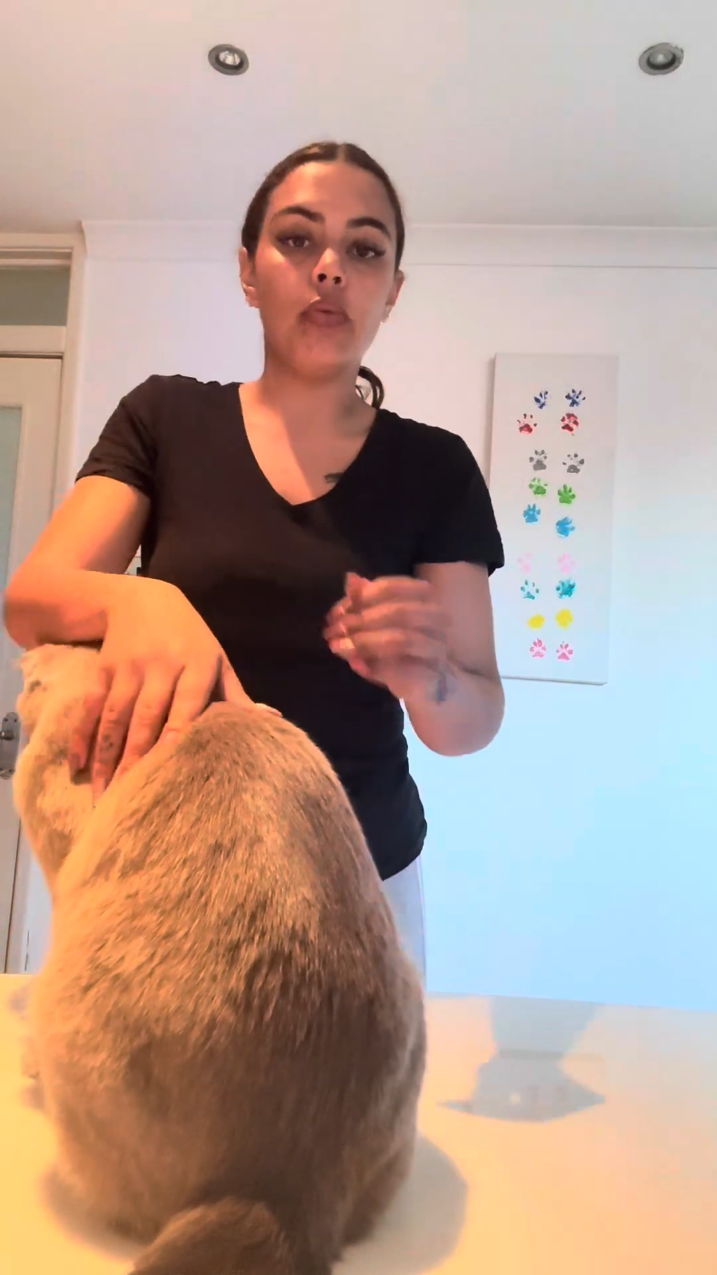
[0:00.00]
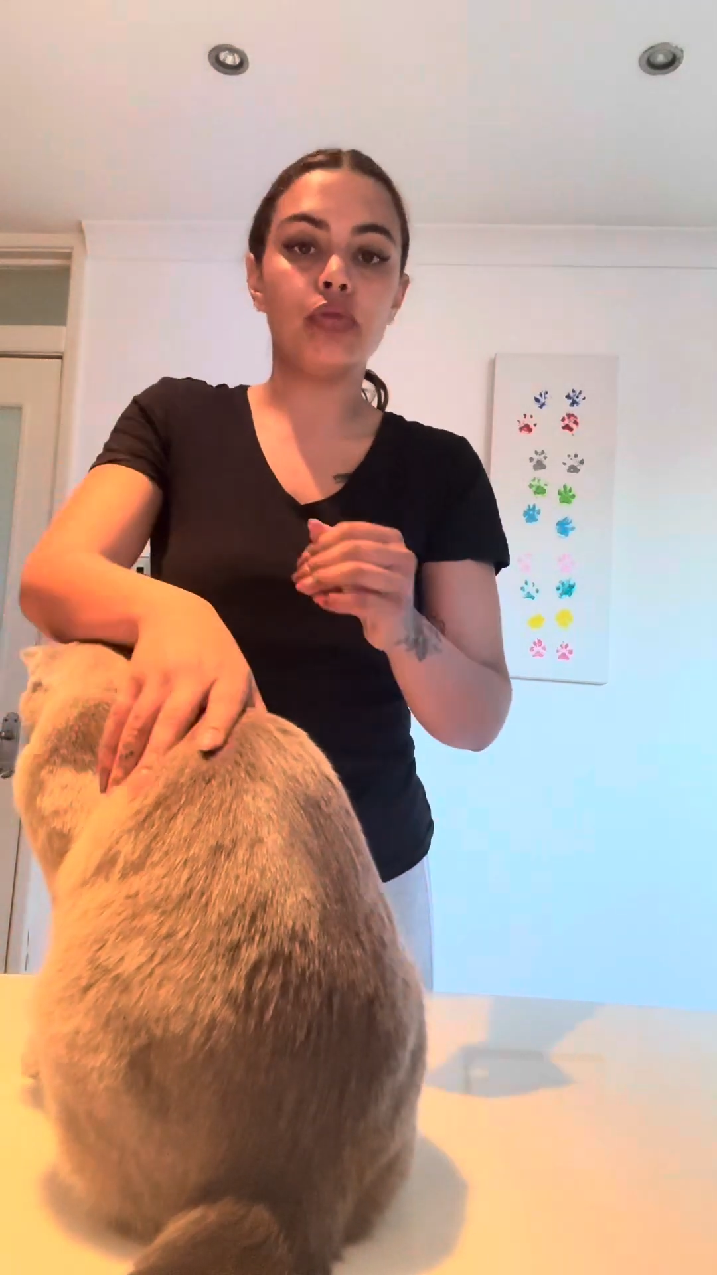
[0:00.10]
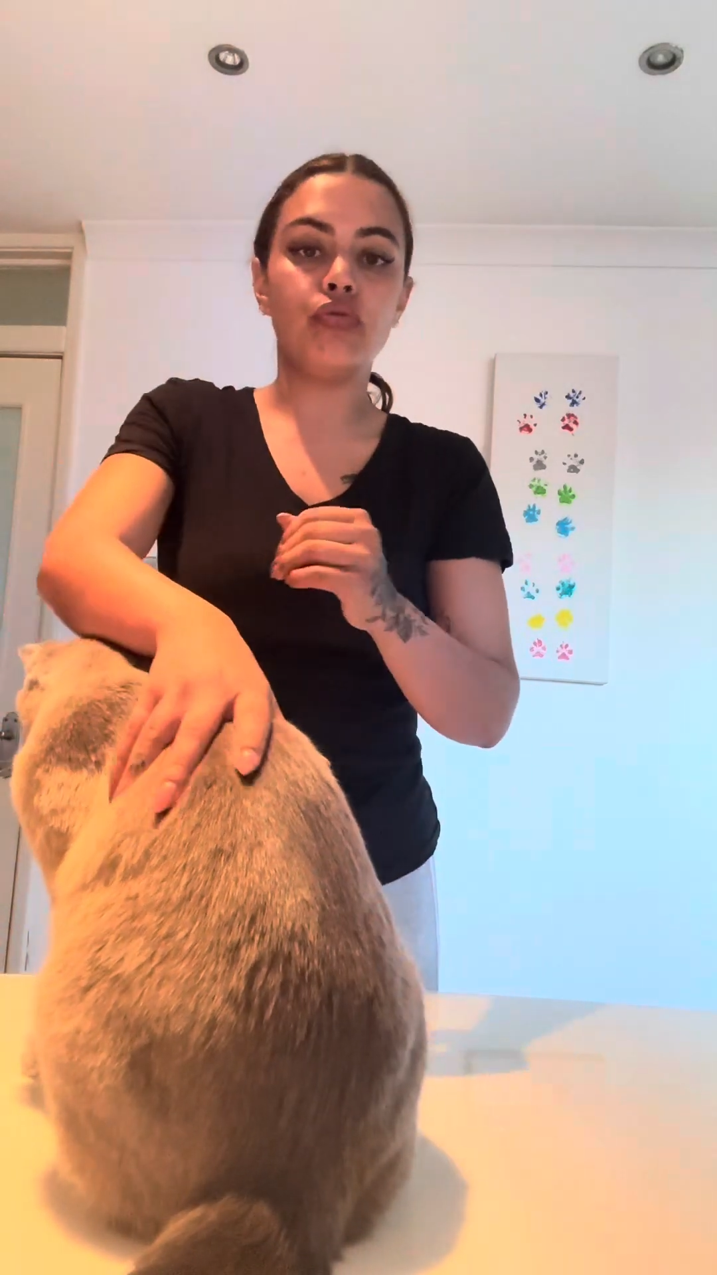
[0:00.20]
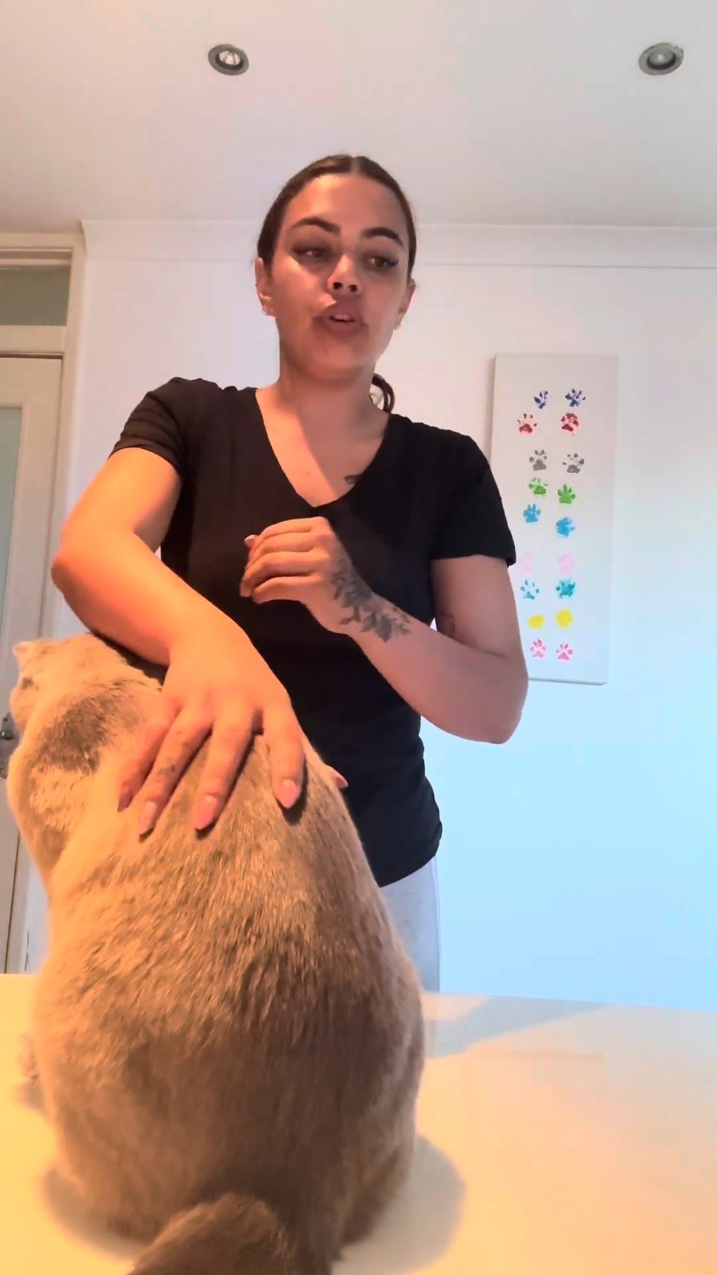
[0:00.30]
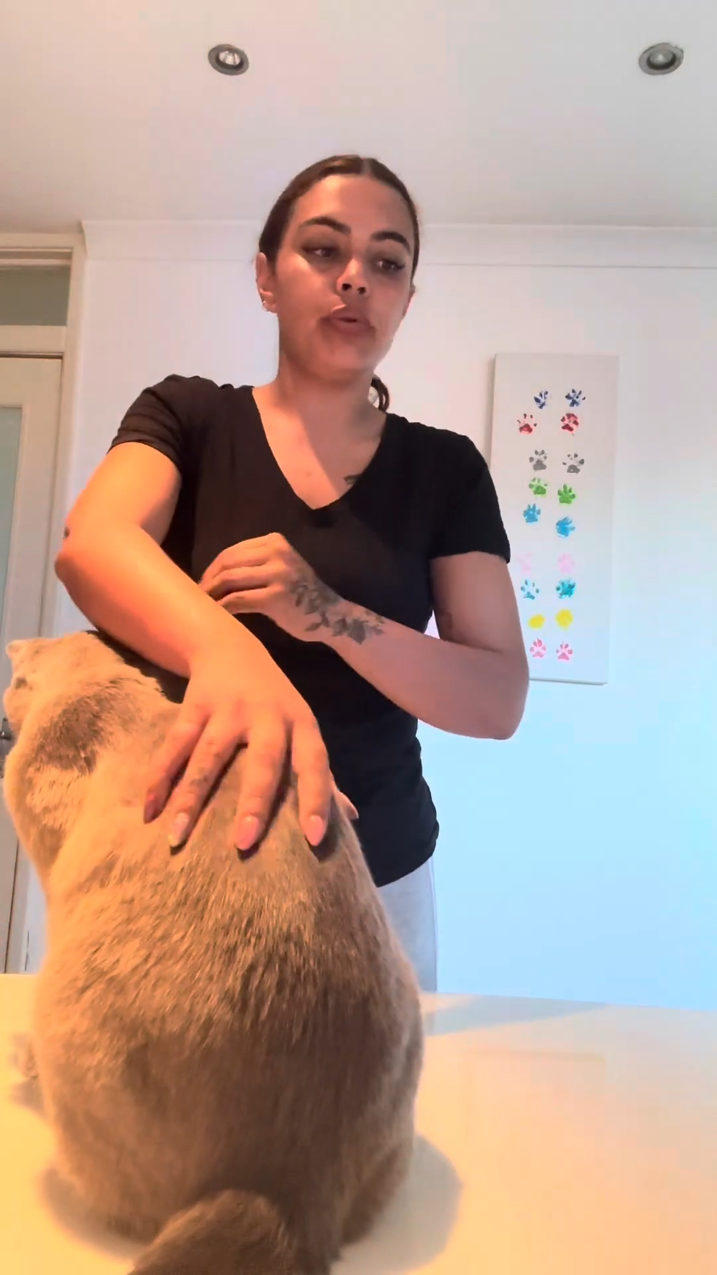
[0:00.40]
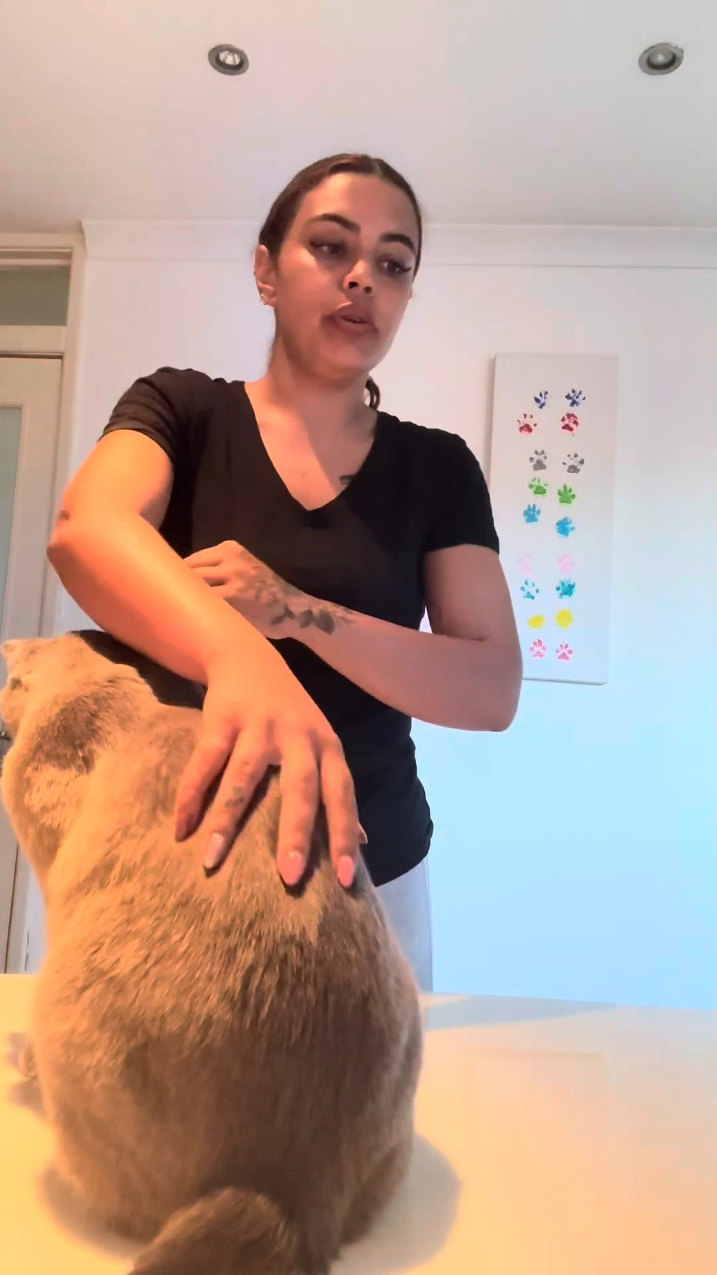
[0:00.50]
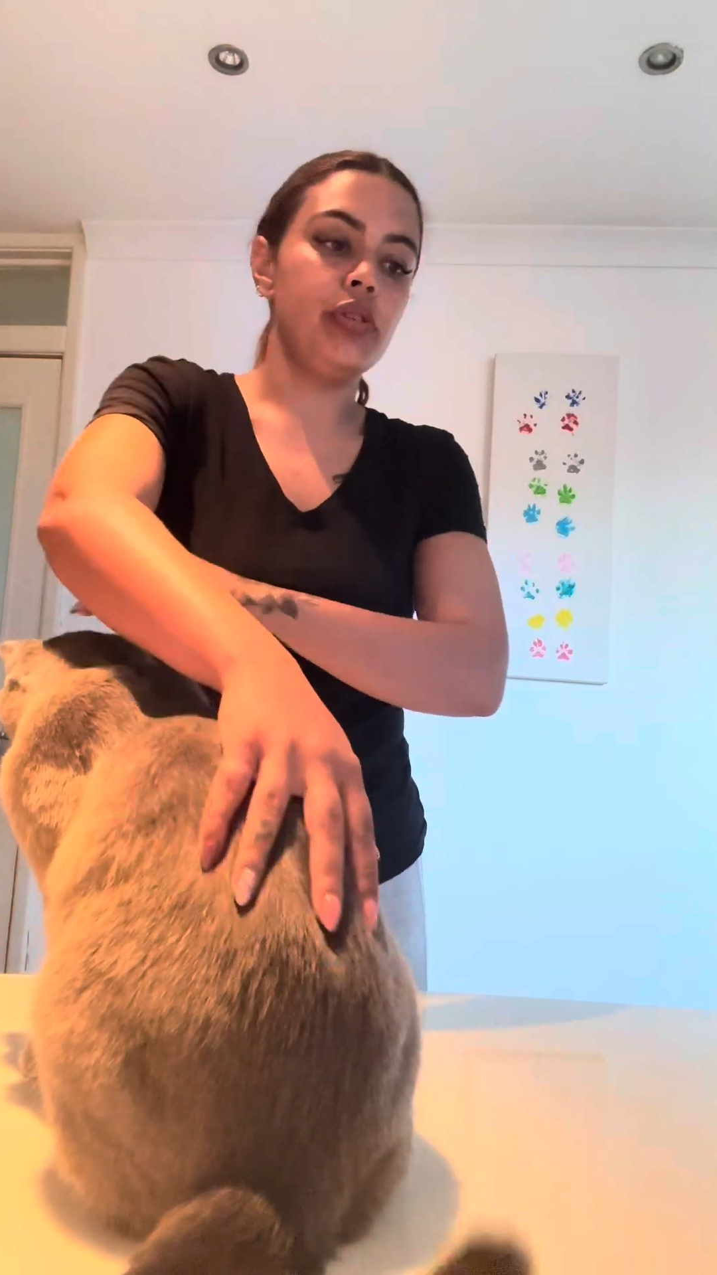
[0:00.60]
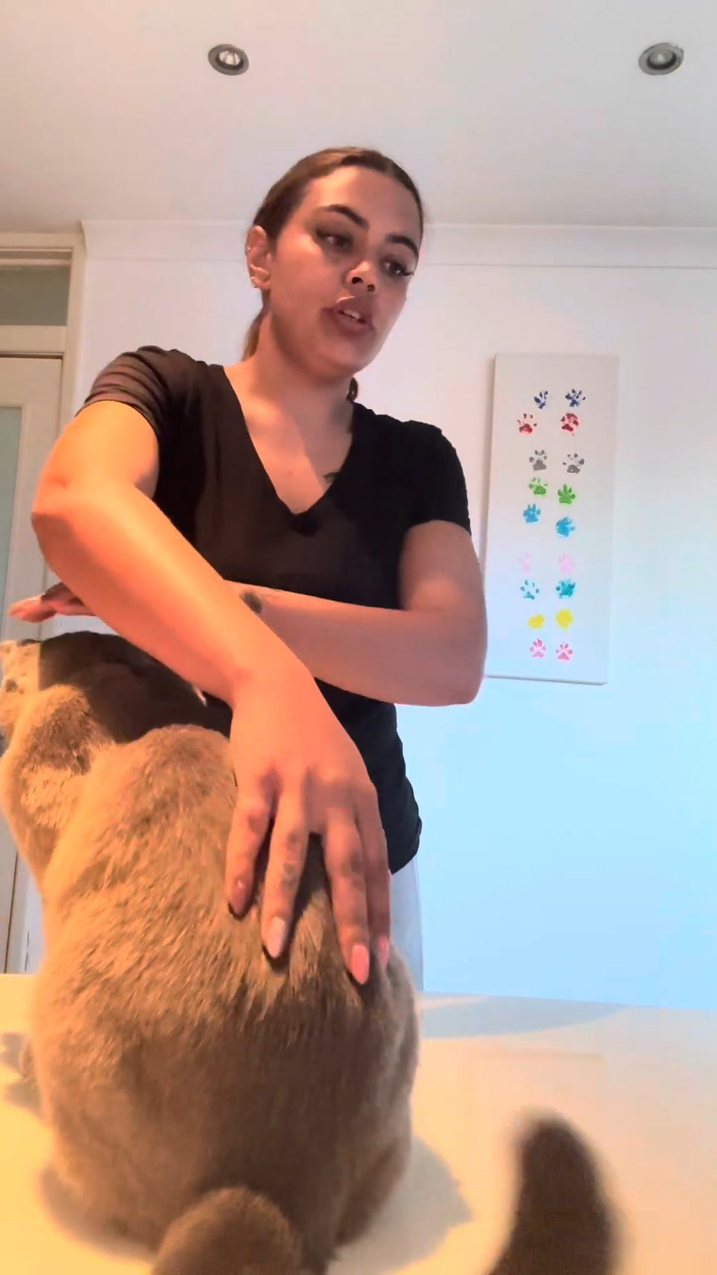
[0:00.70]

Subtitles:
was ruled,